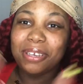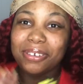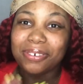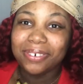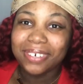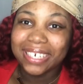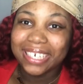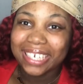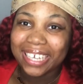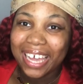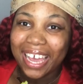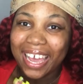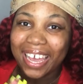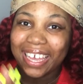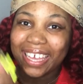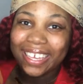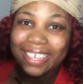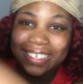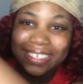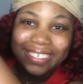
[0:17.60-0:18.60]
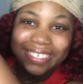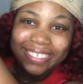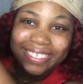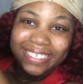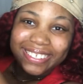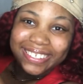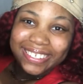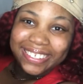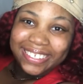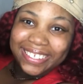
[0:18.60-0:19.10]
new ring light
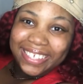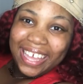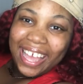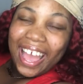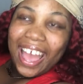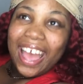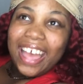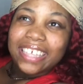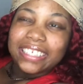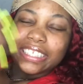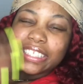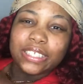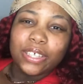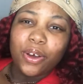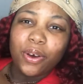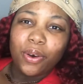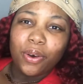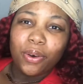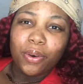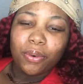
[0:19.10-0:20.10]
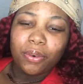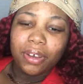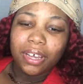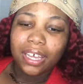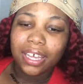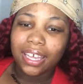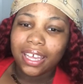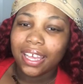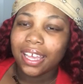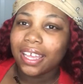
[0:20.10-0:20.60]
so
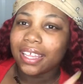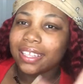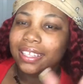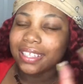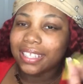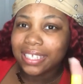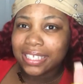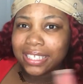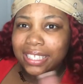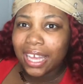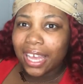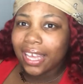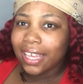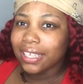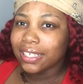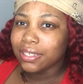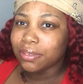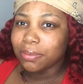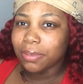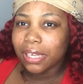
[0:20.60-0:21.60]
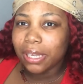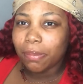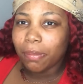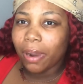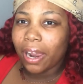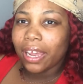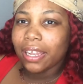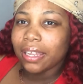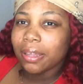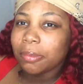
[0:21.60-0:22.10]
this thing is really
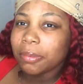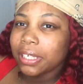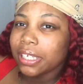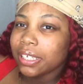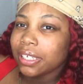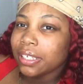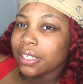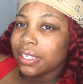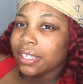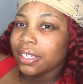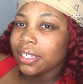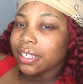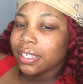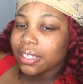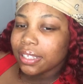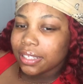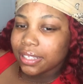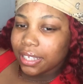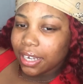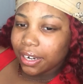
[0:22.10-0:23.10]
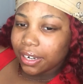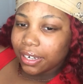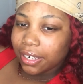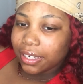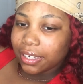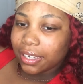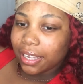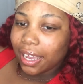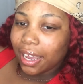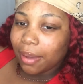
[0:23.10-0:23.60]
bright let me turn
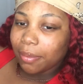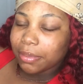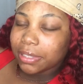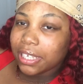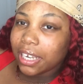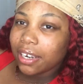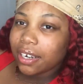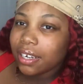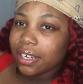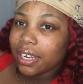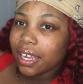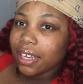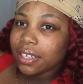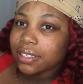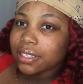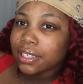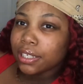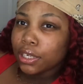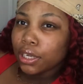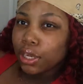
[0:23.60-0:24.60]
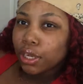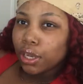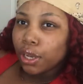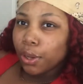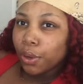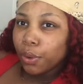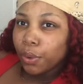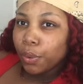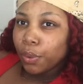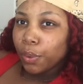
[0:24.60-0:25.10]
it down I'm gonna turn it down to the
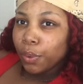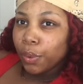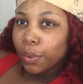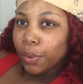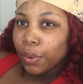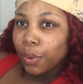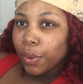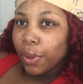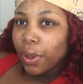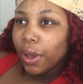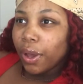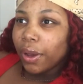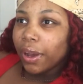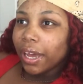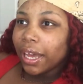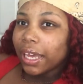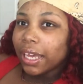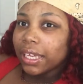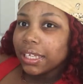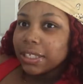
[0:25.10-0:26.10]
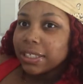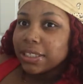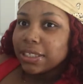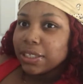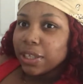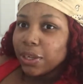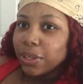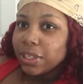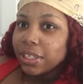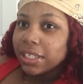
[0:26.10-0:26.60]
low okay
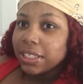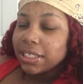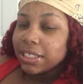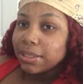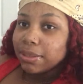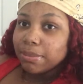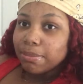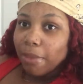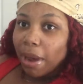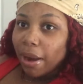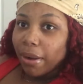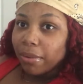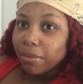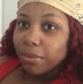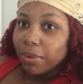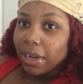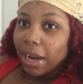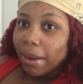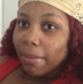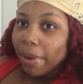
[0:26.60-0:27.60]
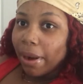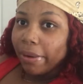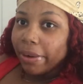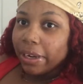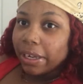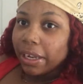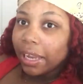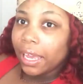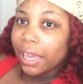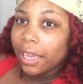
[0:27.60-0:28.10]
so this is my without my ring
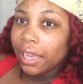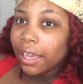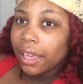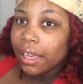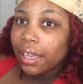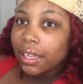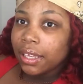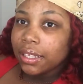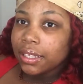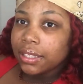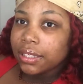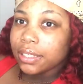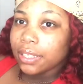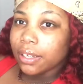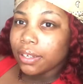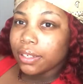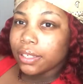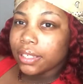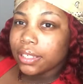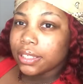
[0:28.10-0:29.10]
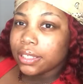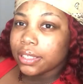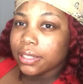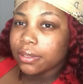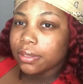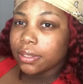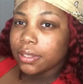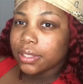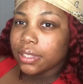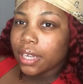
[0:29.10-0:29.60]
light so this is
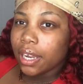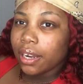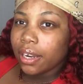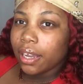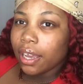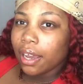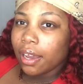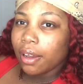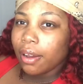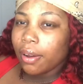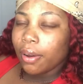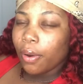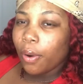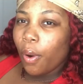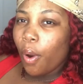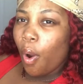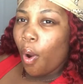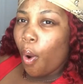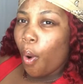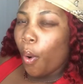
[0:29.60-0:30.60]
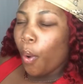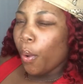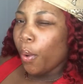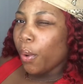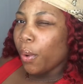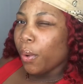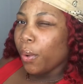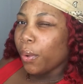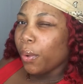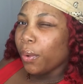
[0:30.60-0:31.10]
when you turn it on
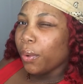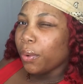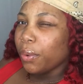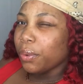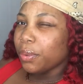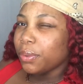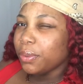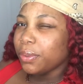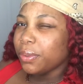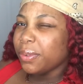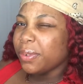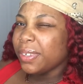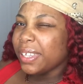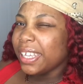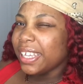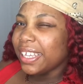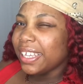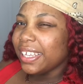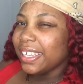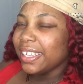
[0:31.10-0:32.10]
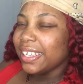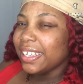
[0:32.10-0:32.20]
Ooh -wee.